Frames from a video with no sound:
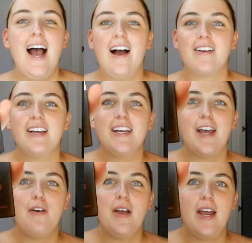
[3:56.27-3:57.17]
I'm gonna
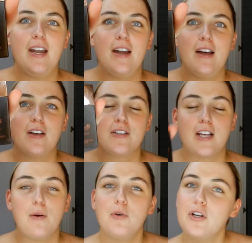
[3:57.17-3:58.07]
go in because
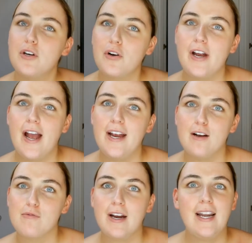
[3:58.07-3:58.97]
I want to create
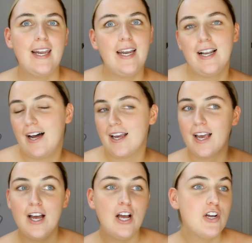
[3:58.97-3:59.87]
a really
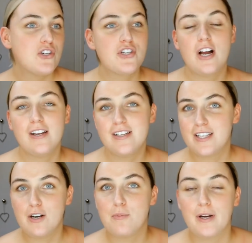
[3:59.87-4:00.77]
like Charlotte
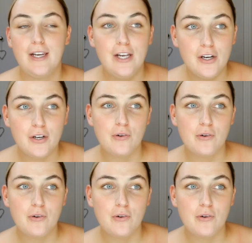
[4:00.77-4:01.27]
Tilbury look,